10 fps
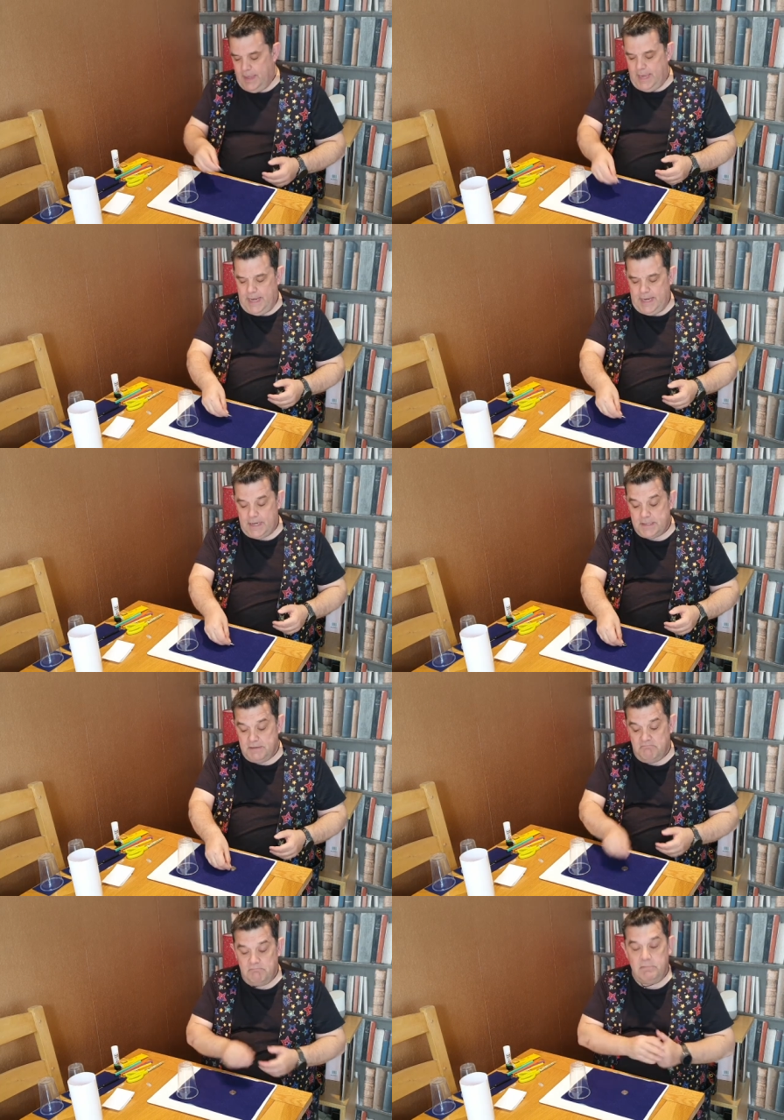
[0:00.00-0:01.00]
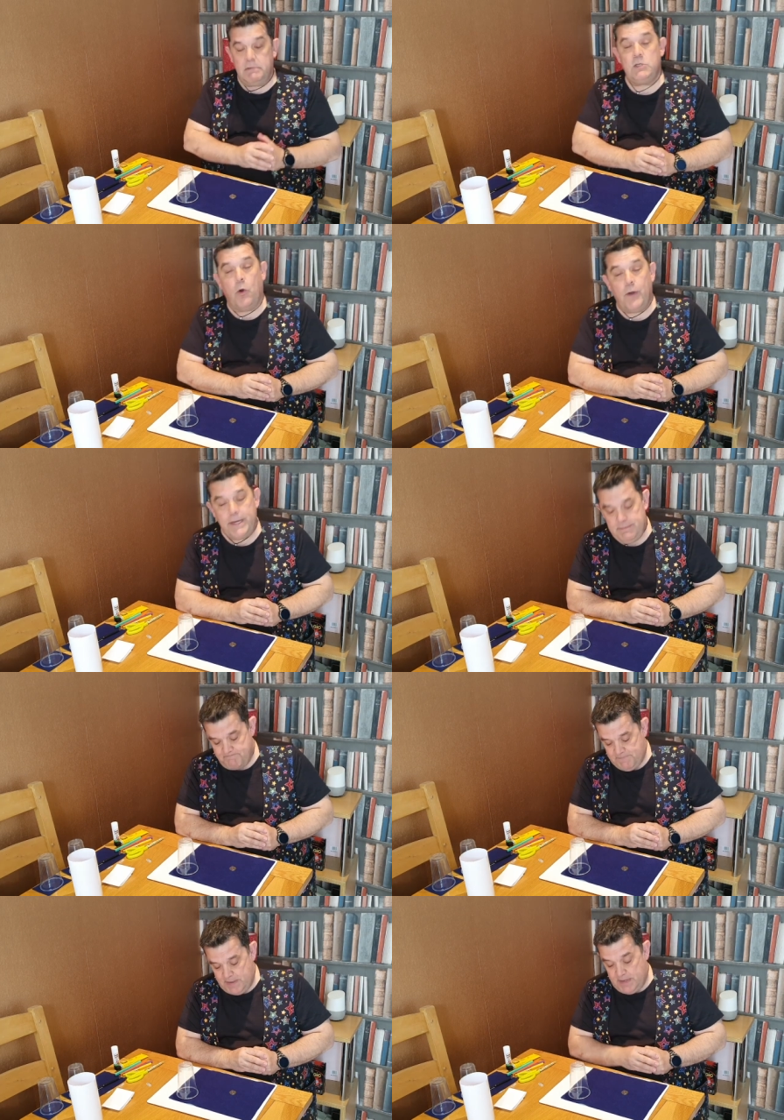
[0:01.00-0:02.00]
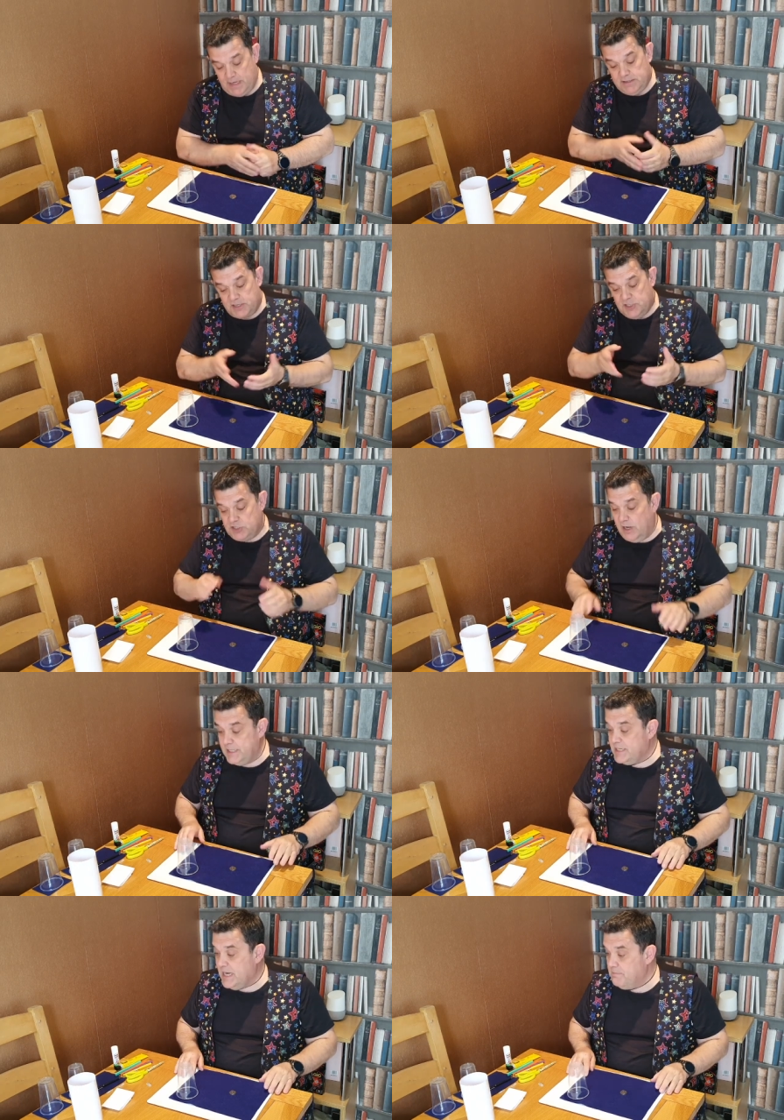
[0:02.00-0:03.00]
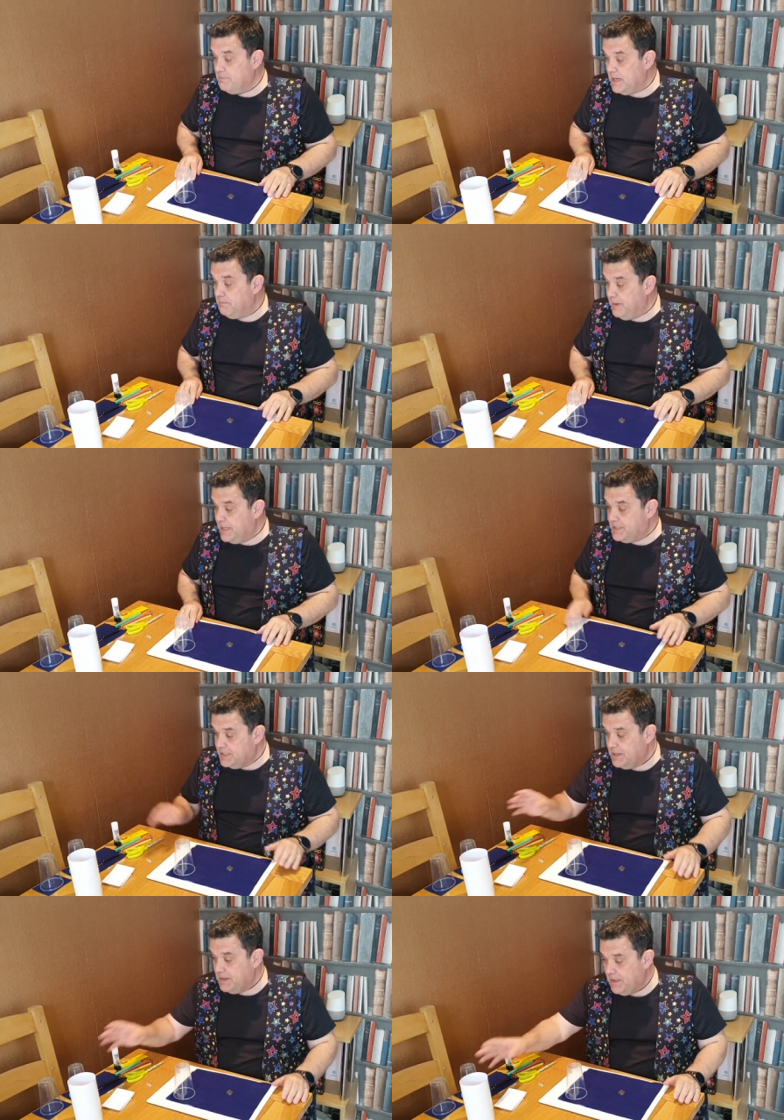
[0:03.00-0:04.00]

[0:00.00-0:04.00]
a coin, a nice shiny 10p piece,